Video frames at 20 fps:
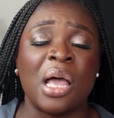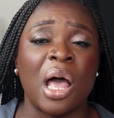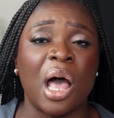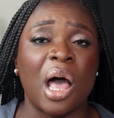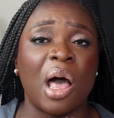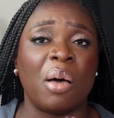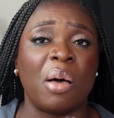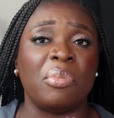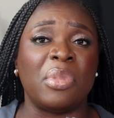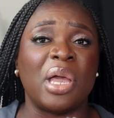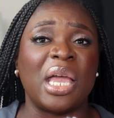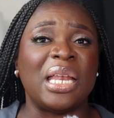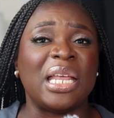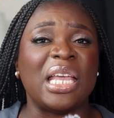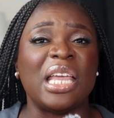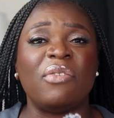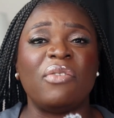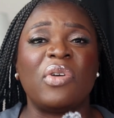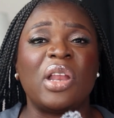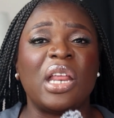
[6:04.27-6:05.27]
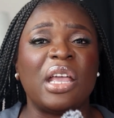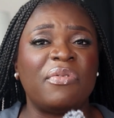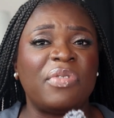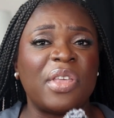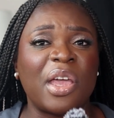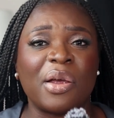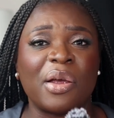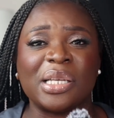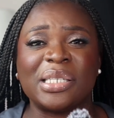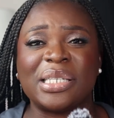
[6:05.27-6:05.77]
And even if
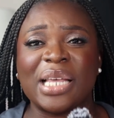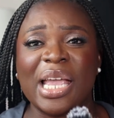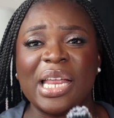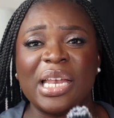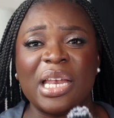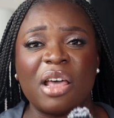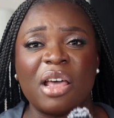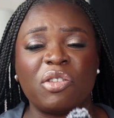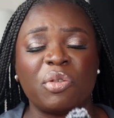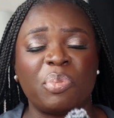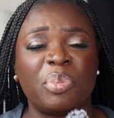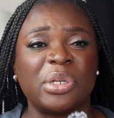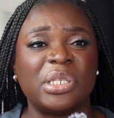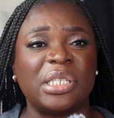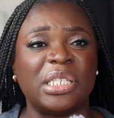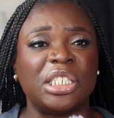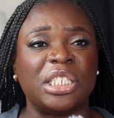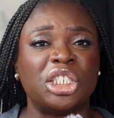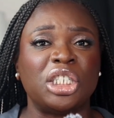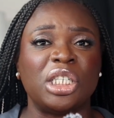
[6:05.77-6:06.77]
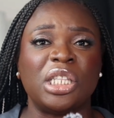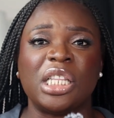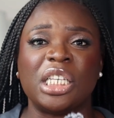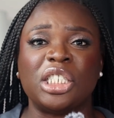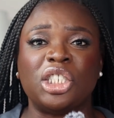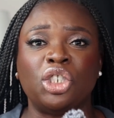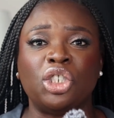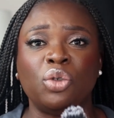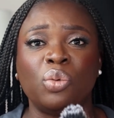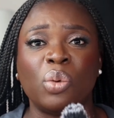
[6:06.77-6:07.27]
there is another position
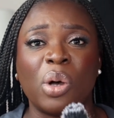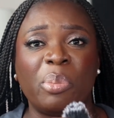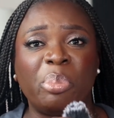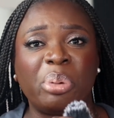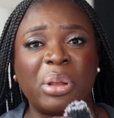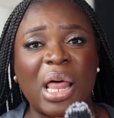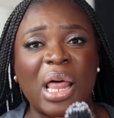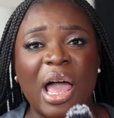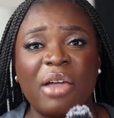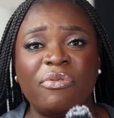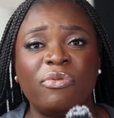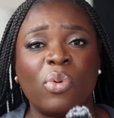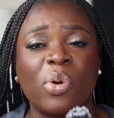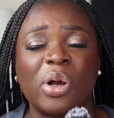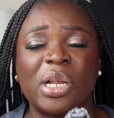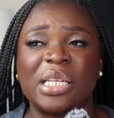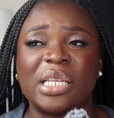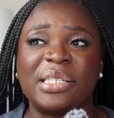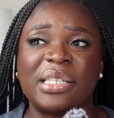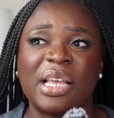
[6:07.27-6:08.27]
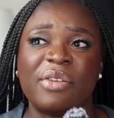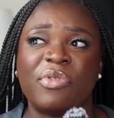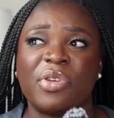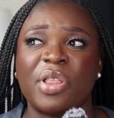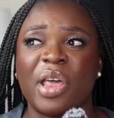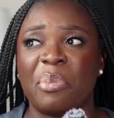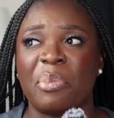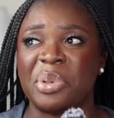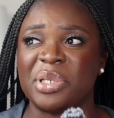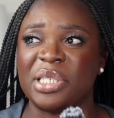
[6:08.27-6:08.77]
that you apply for, let's say for
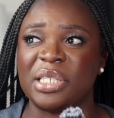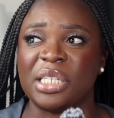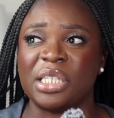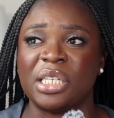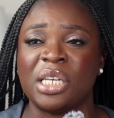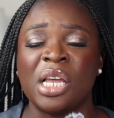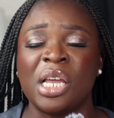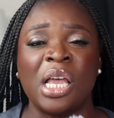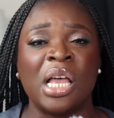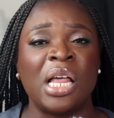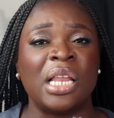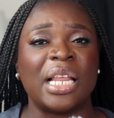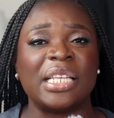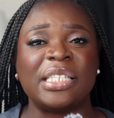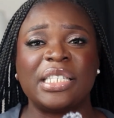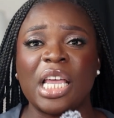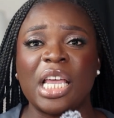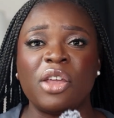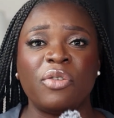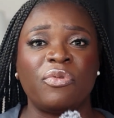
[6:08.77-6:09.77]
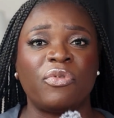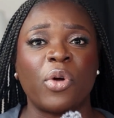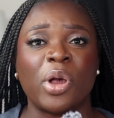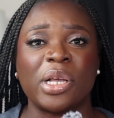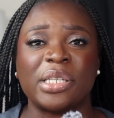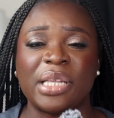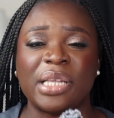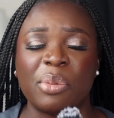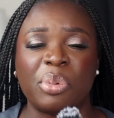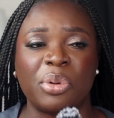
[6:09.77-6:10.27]
that position, let's say, for
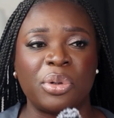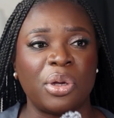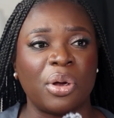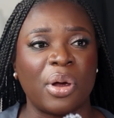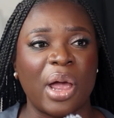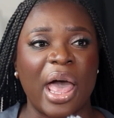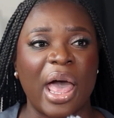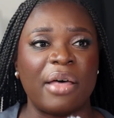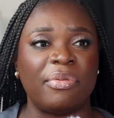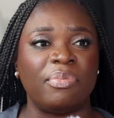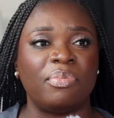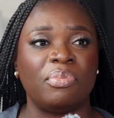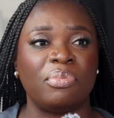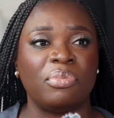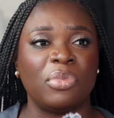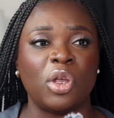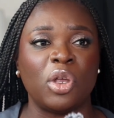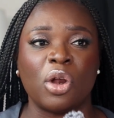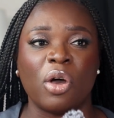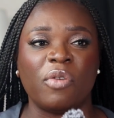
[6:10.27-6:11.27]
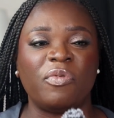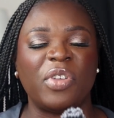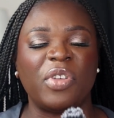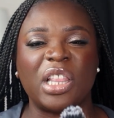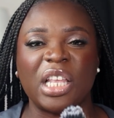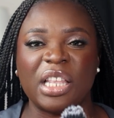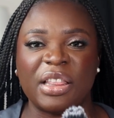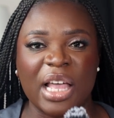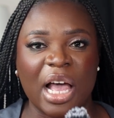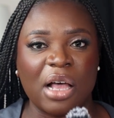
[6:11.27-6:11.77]
example, you're at
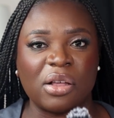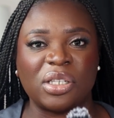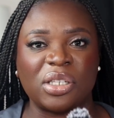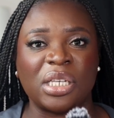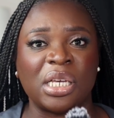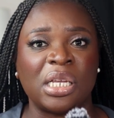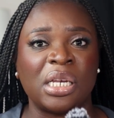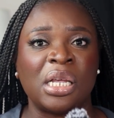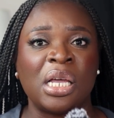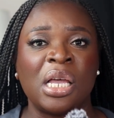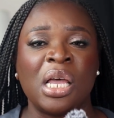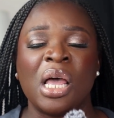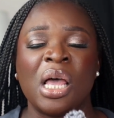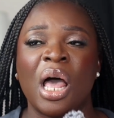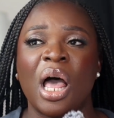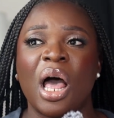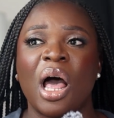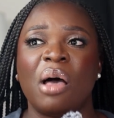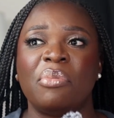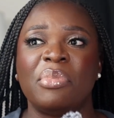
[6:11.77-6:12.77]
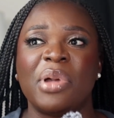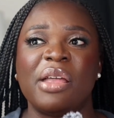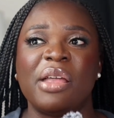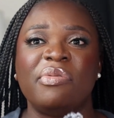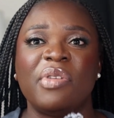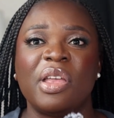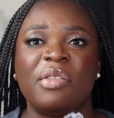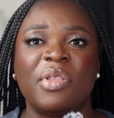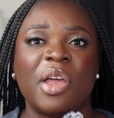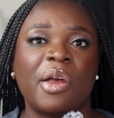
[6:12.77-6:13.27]
50,000.
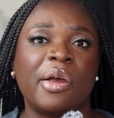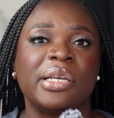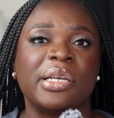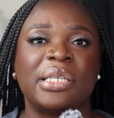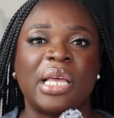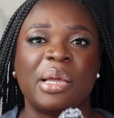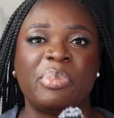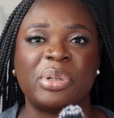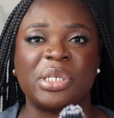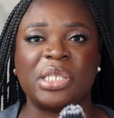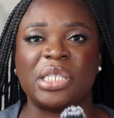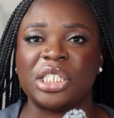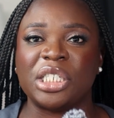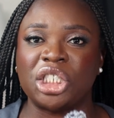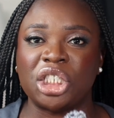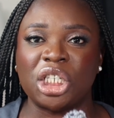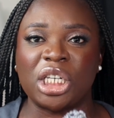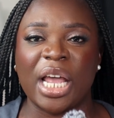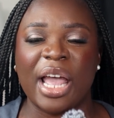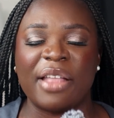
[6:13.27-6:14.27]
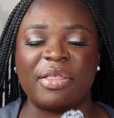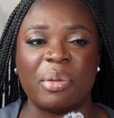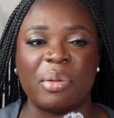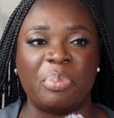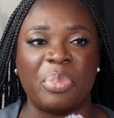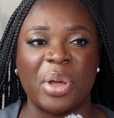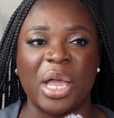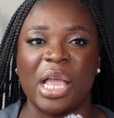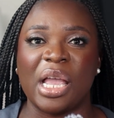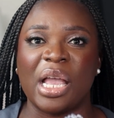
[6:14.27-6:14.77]
And then there is a position at the
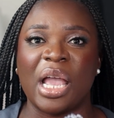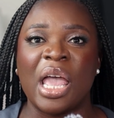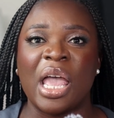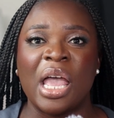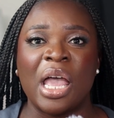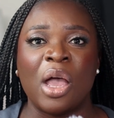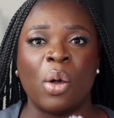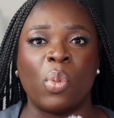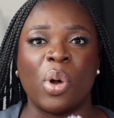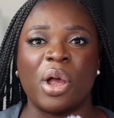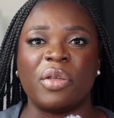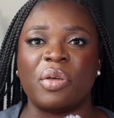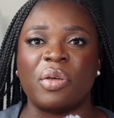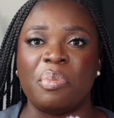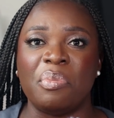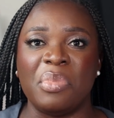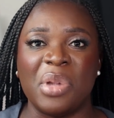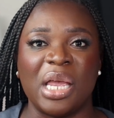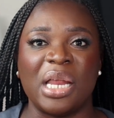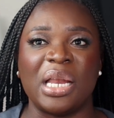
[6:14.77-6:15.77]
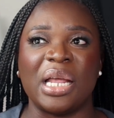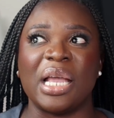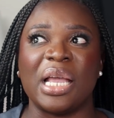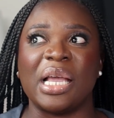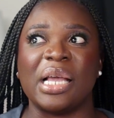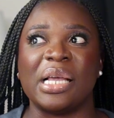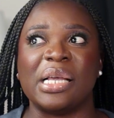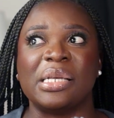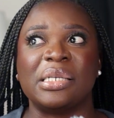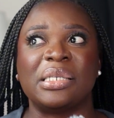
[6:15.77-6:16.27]
bank where the mid
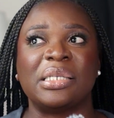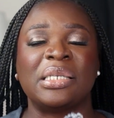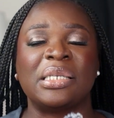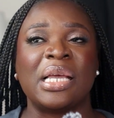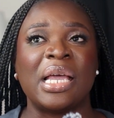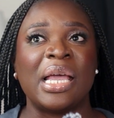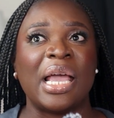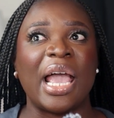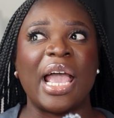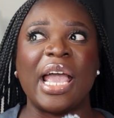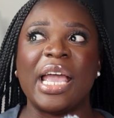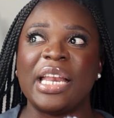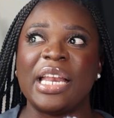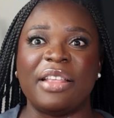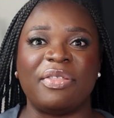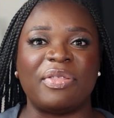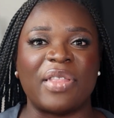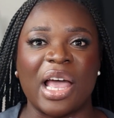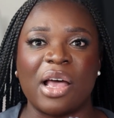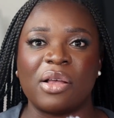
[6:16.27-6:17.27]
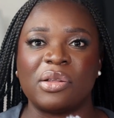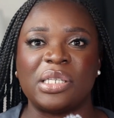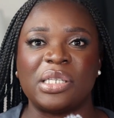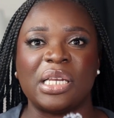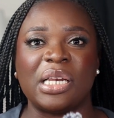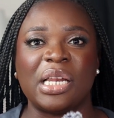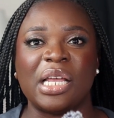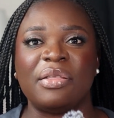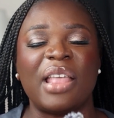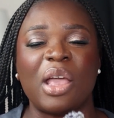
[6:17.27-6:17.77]
is
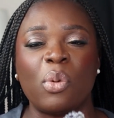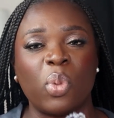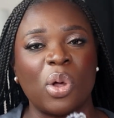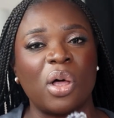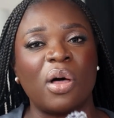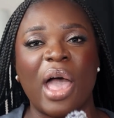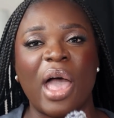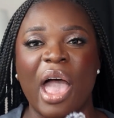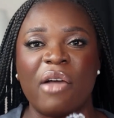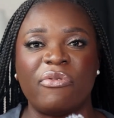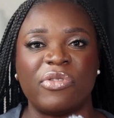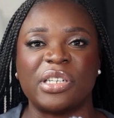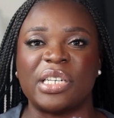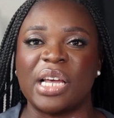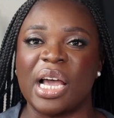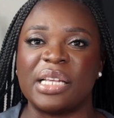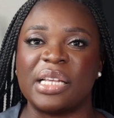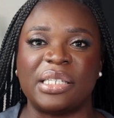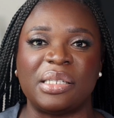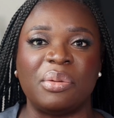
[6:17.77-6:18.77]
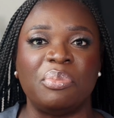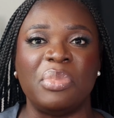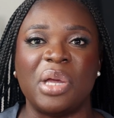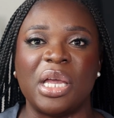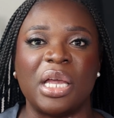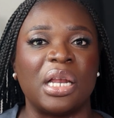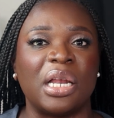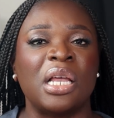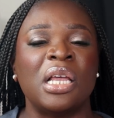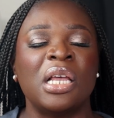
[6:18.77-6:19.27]
80,000, and they will advertise the
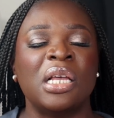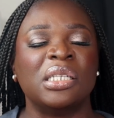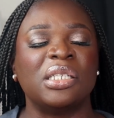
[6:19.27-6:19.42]
mid.